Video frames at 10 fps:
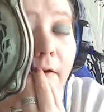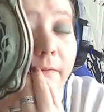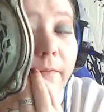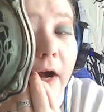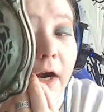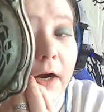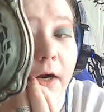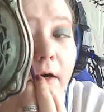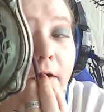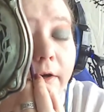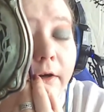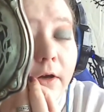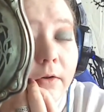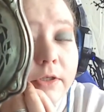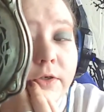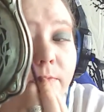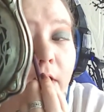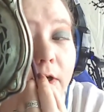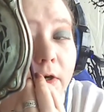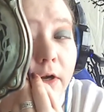fire, you know, to my
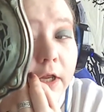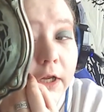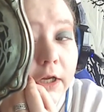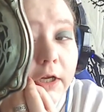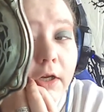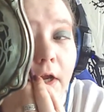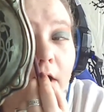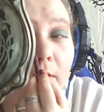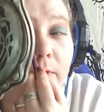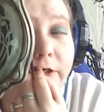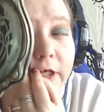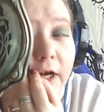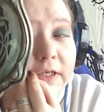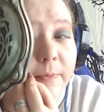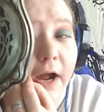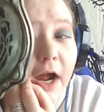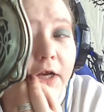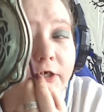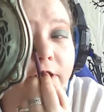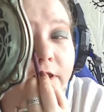cooking, which adds
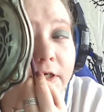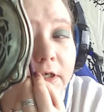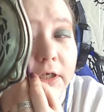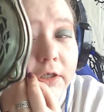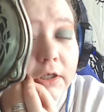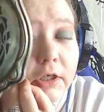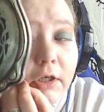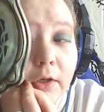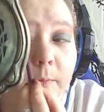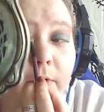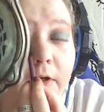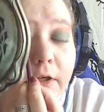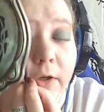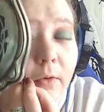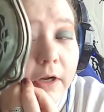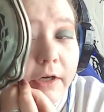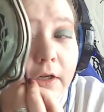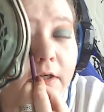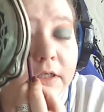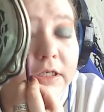passion, burning away
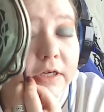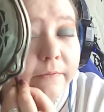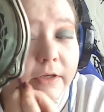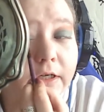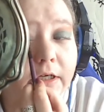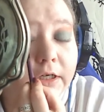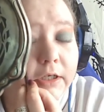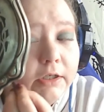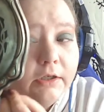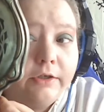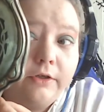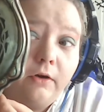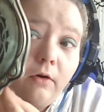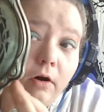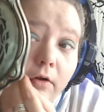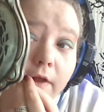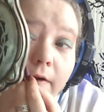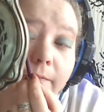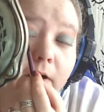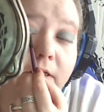negativity, you know, all
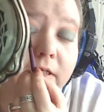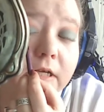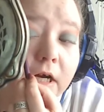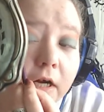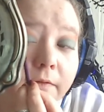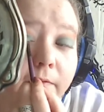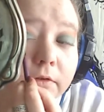that fun stuff.